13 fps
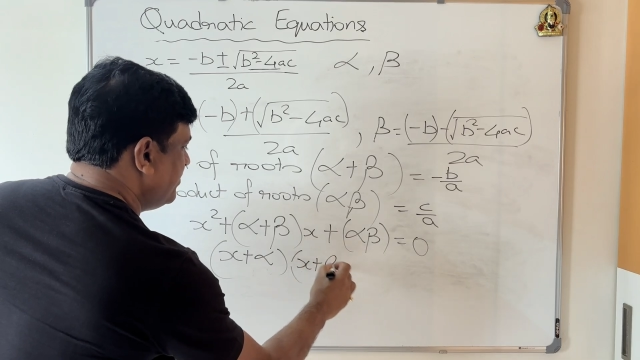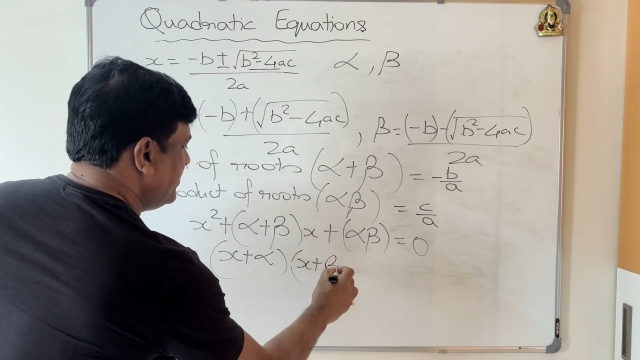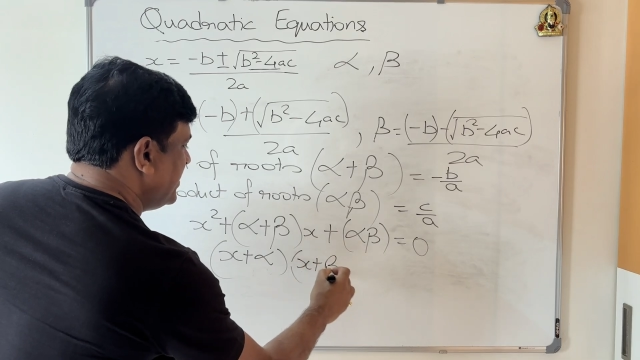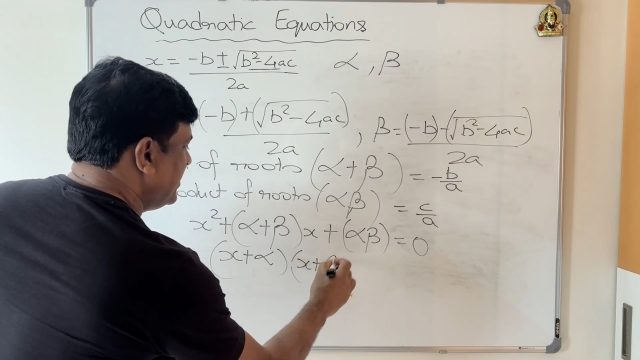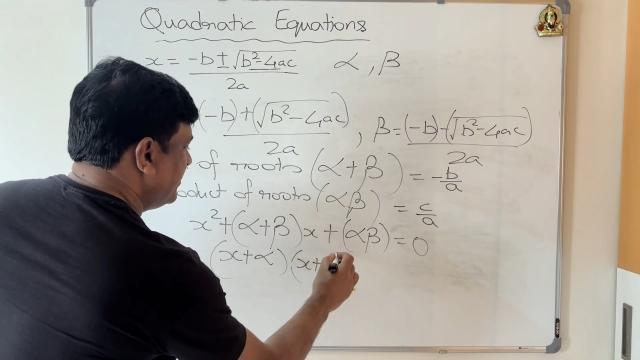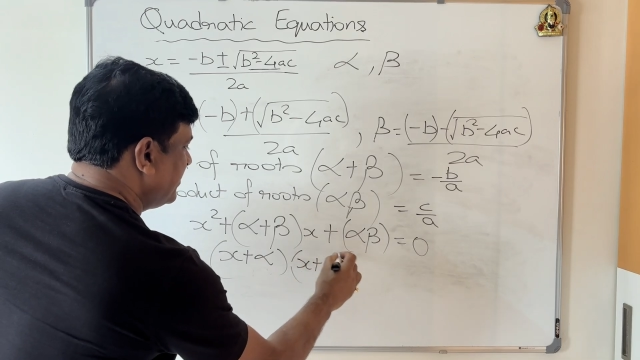
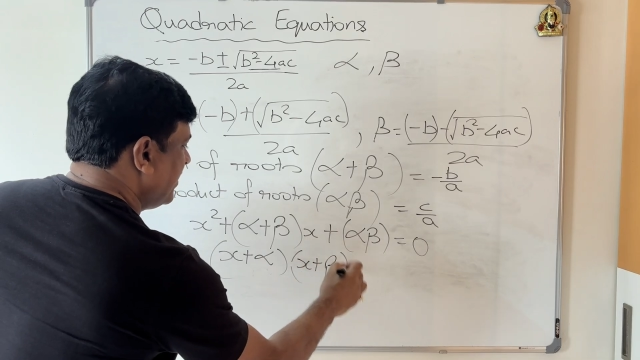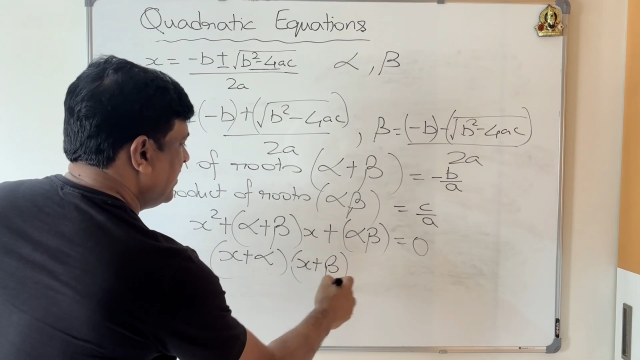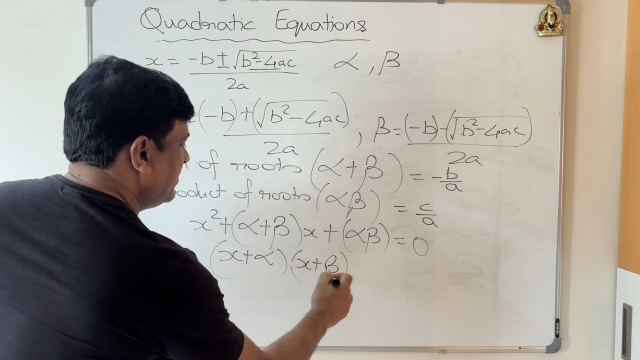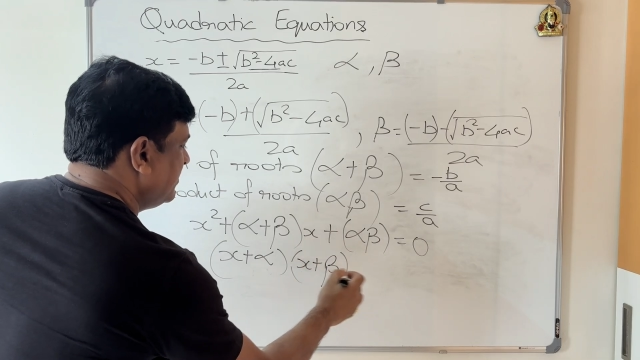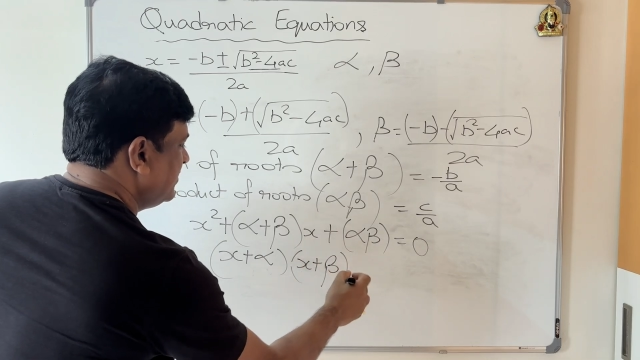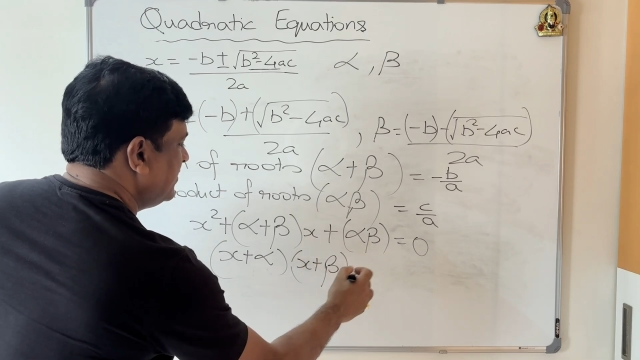beta
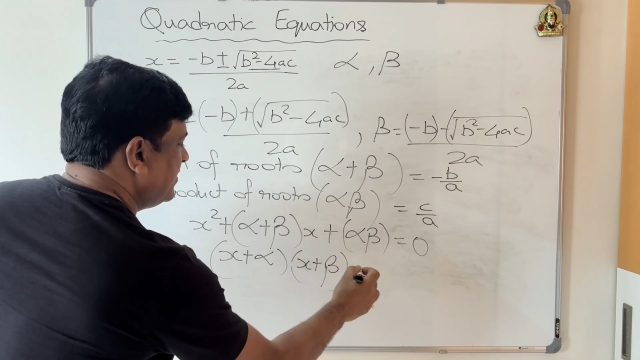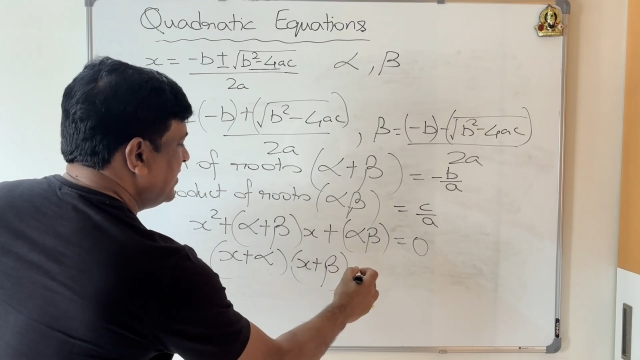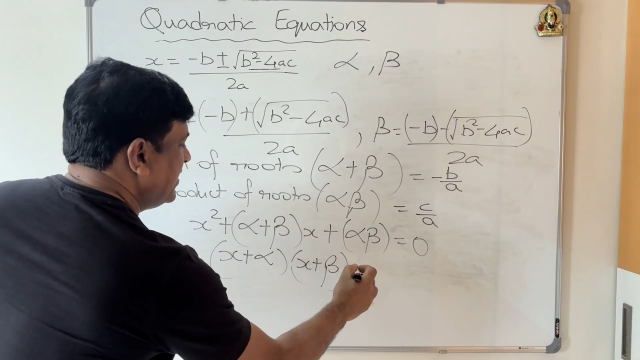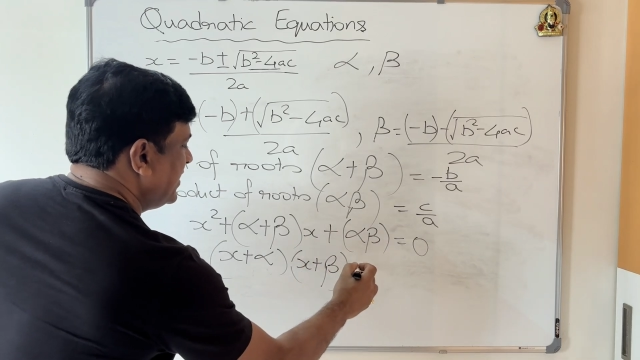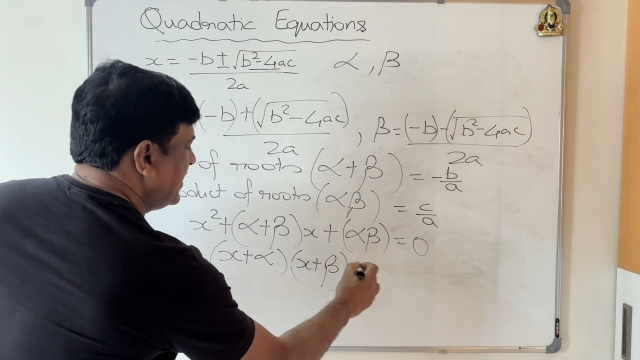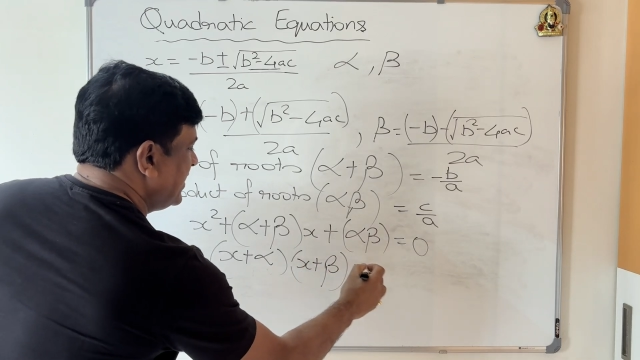
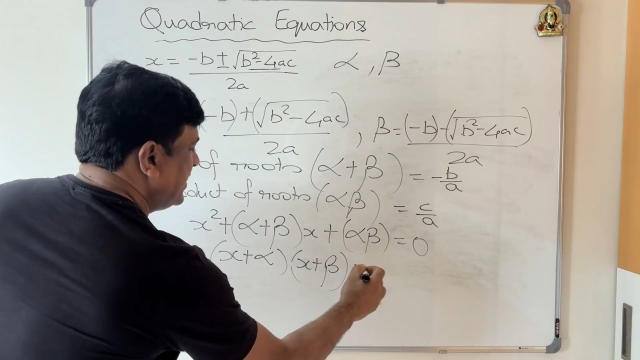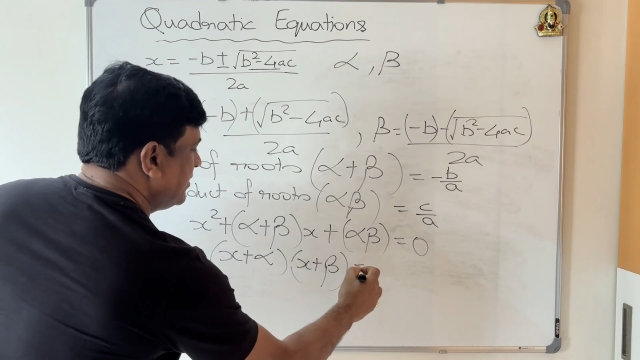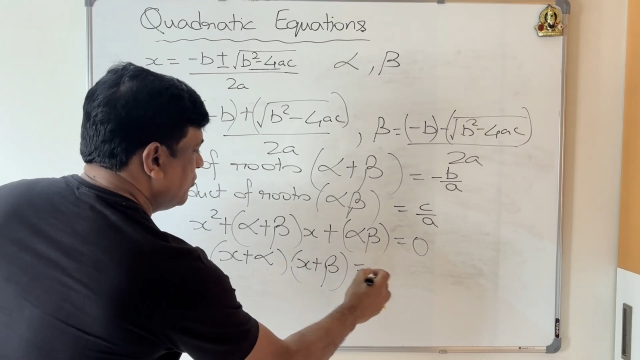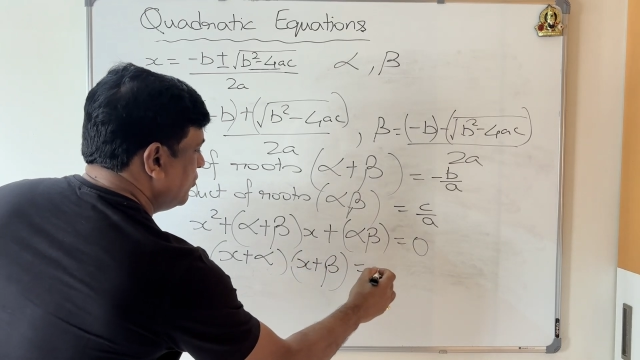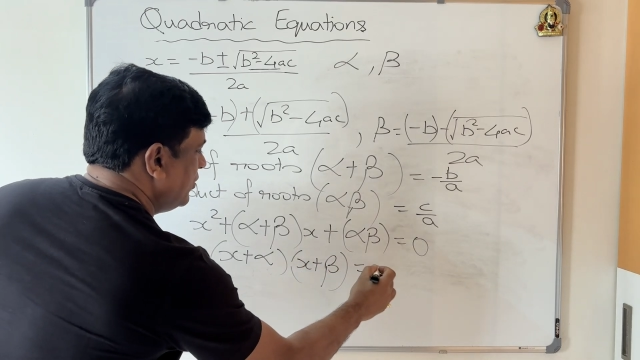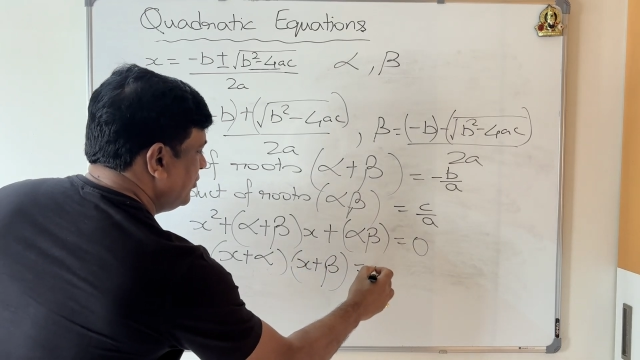
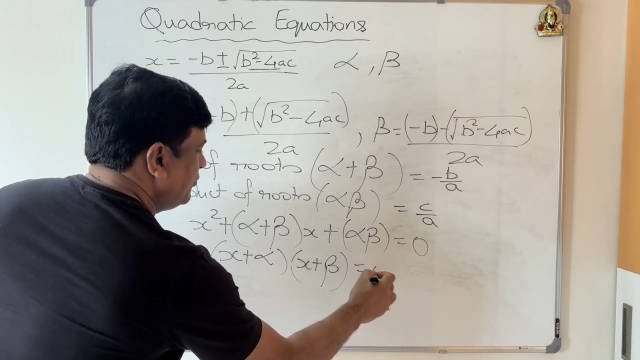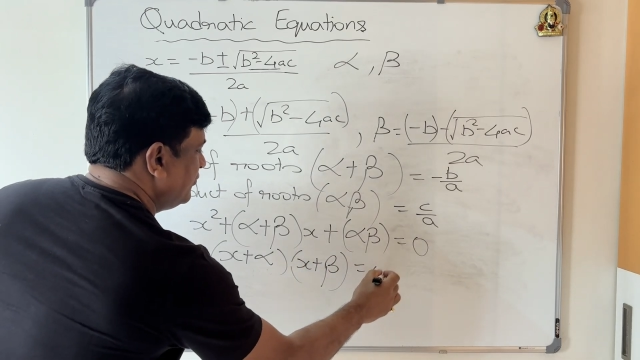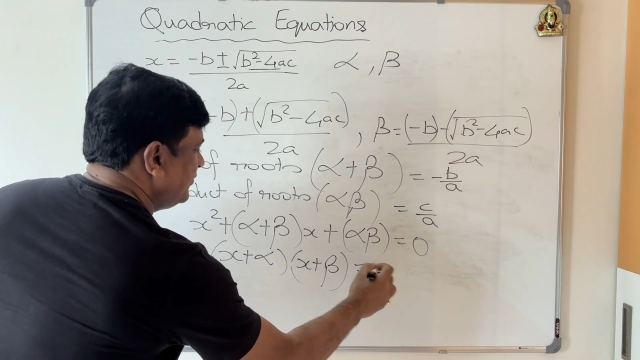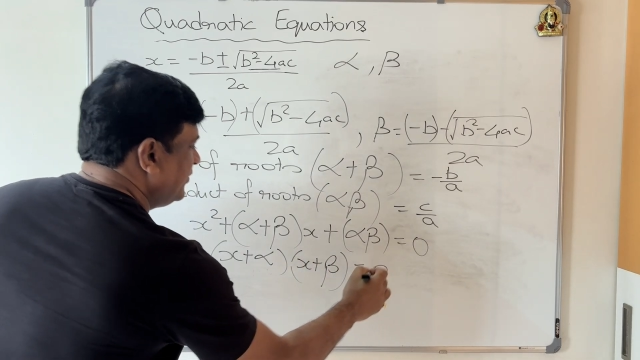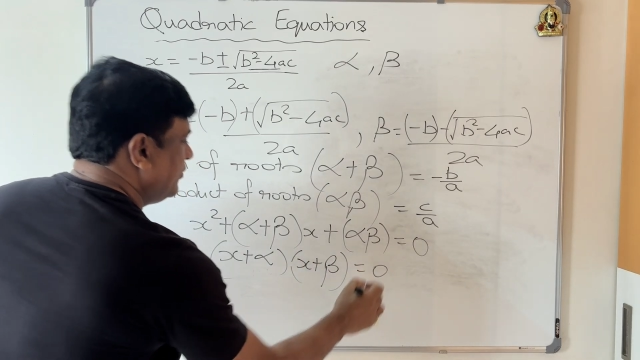equal to 0.